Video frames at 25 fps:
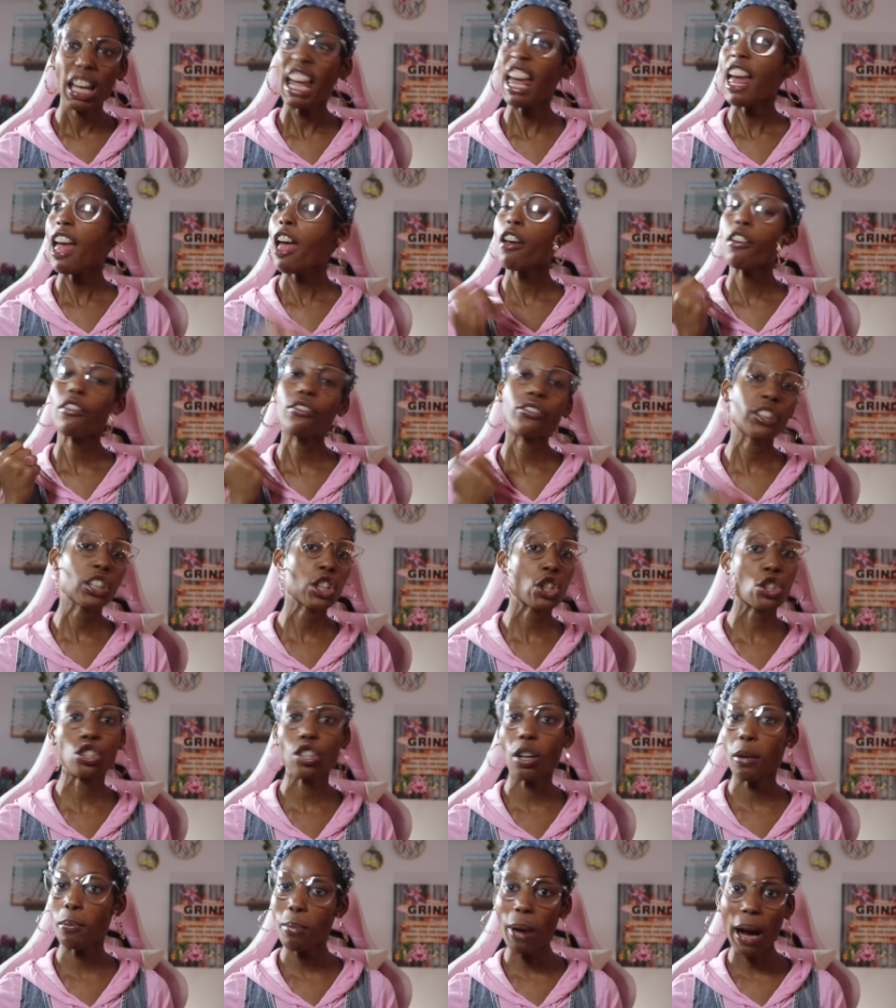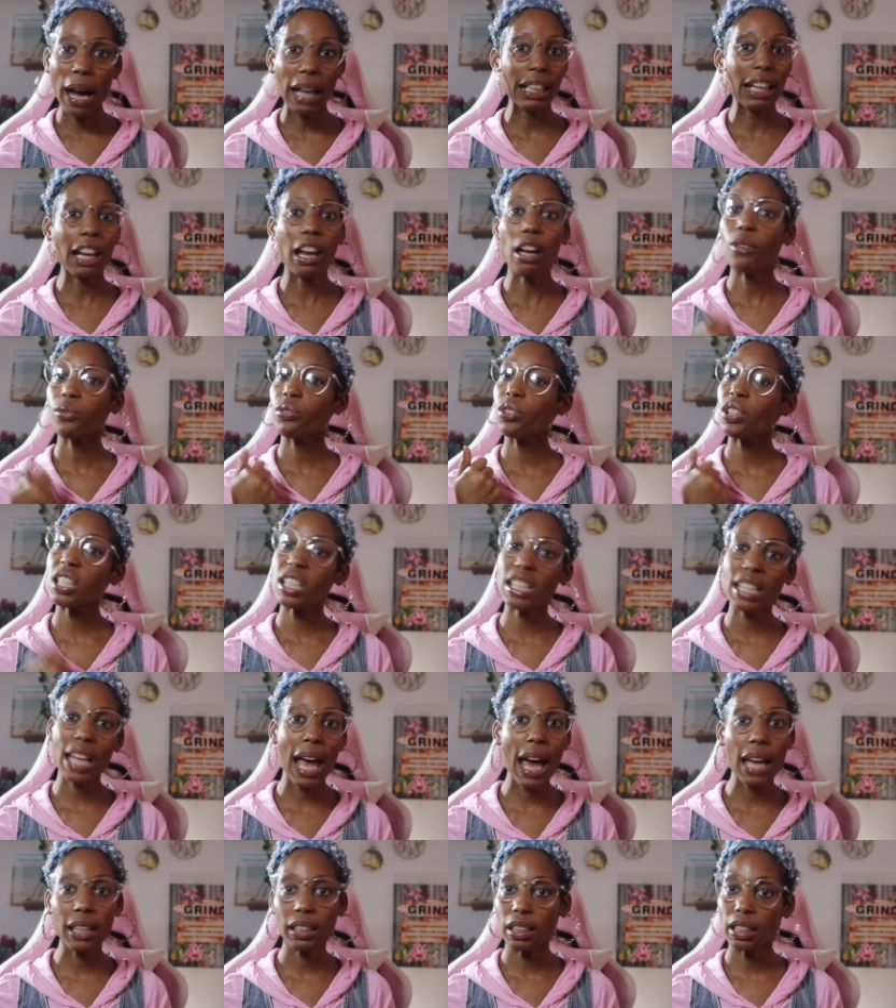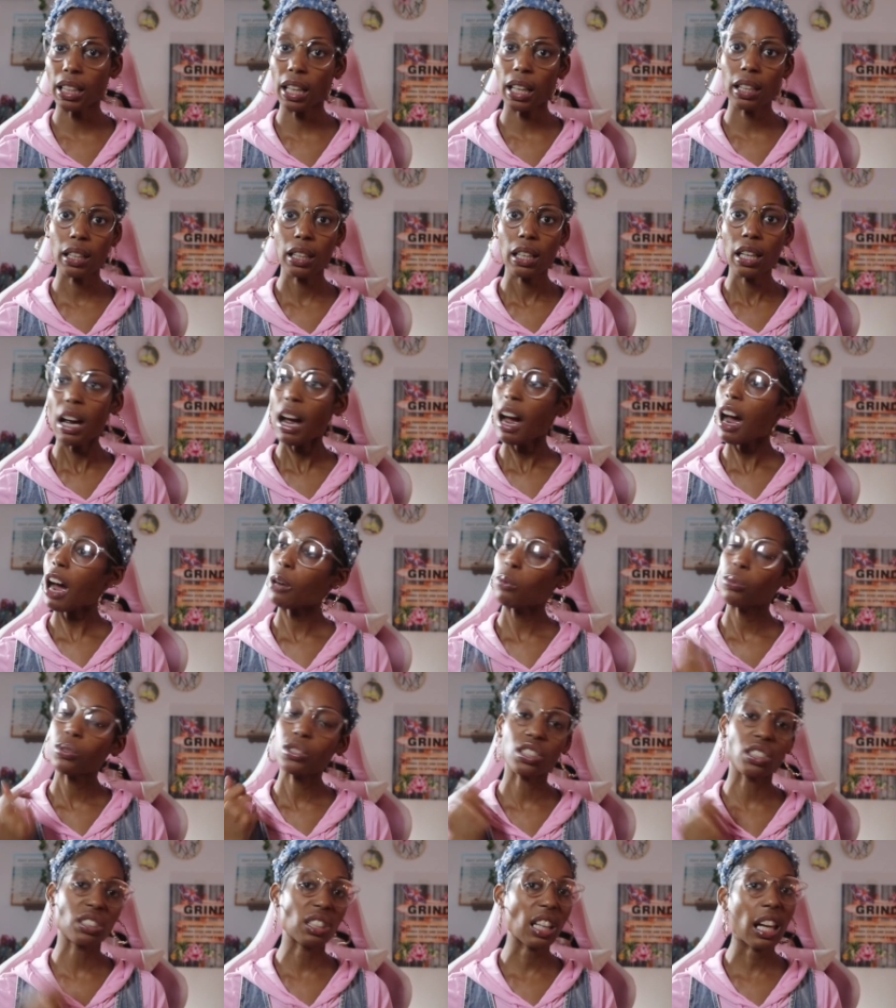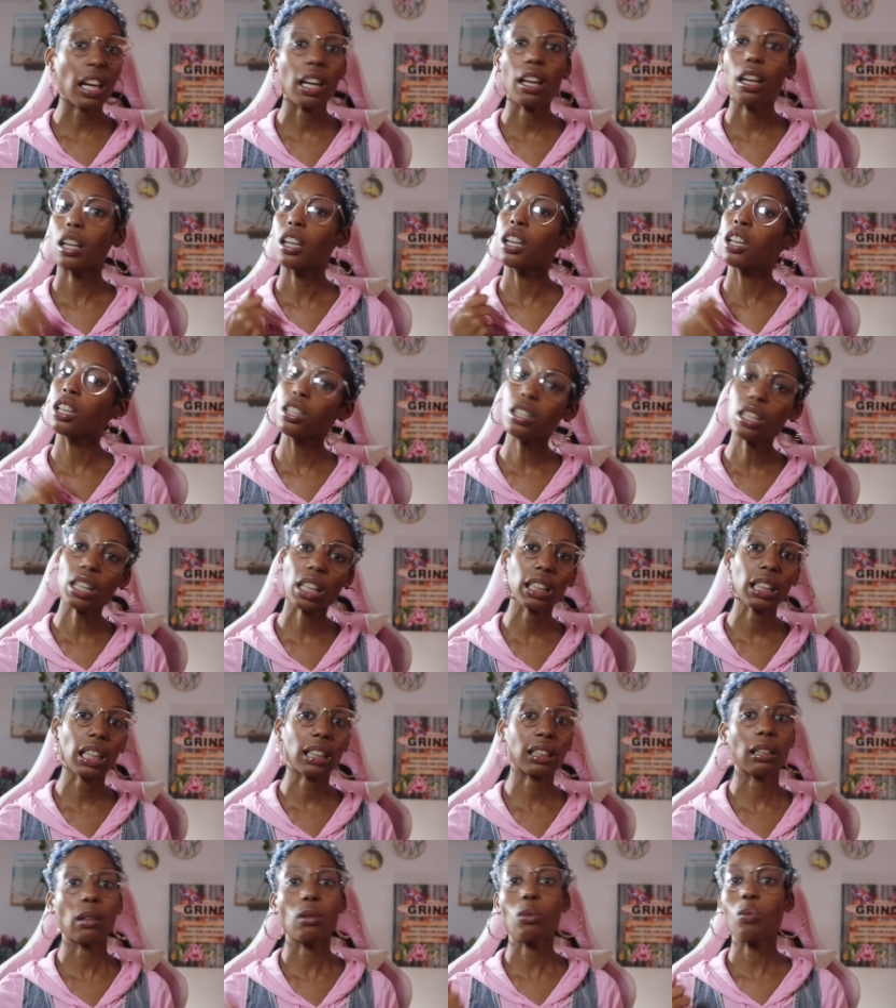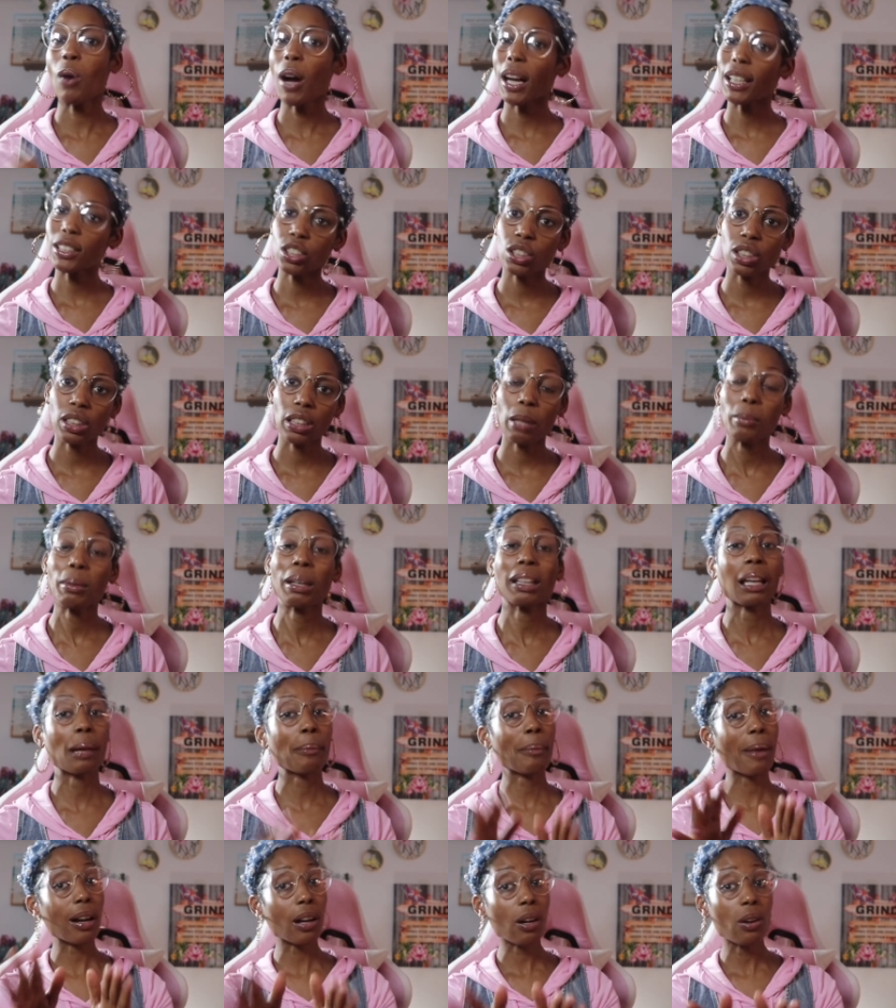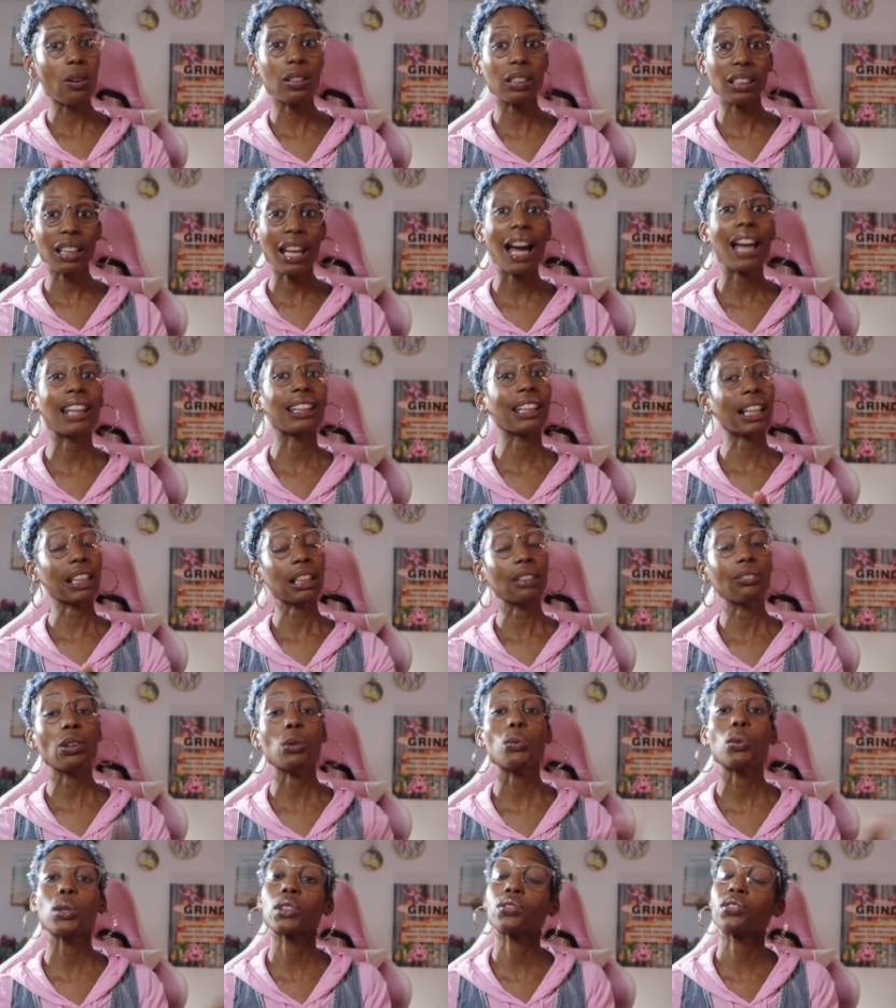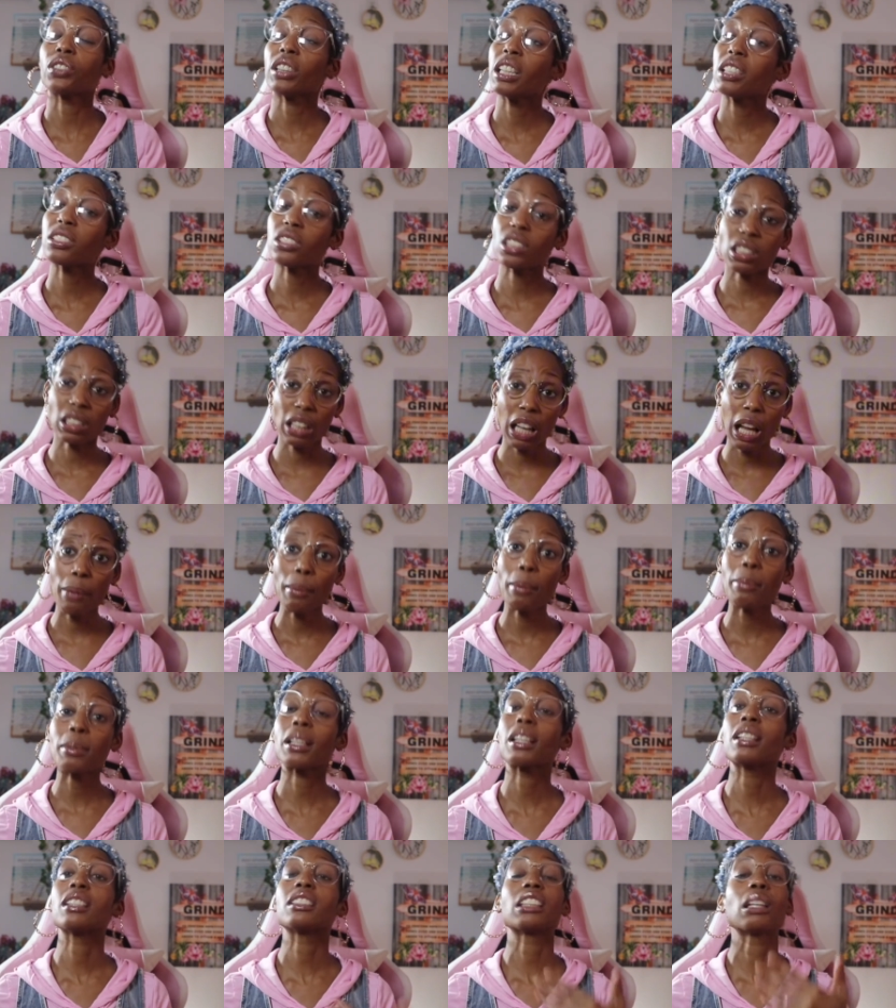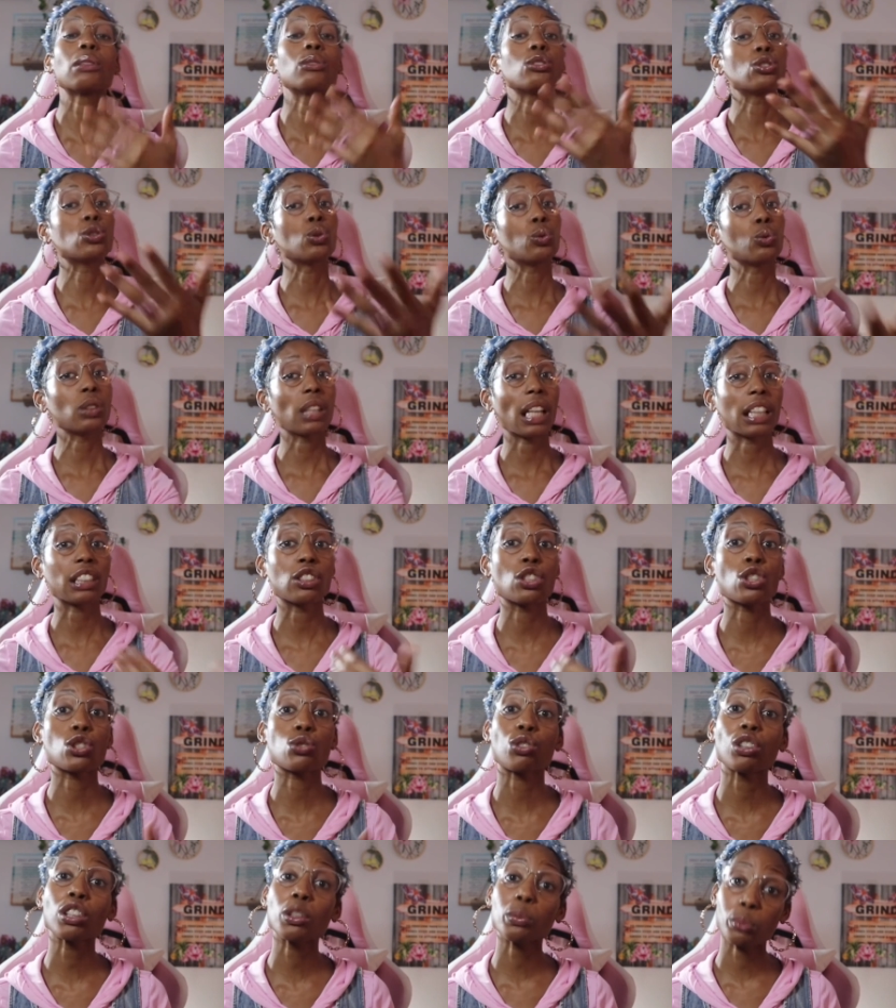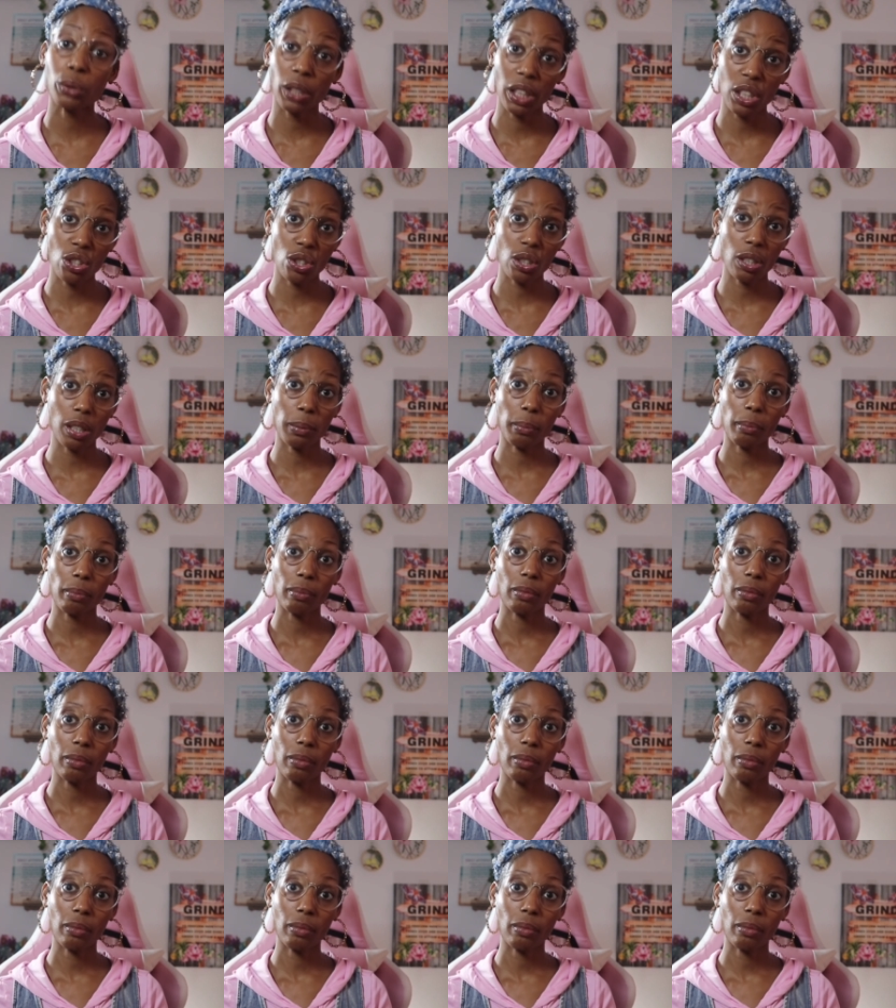Every Shabbat, every Saturday, I was there looking at them, watching them. And I'm not going to lie, a lot of it was for entertainment because they was doing a lot of street preaching.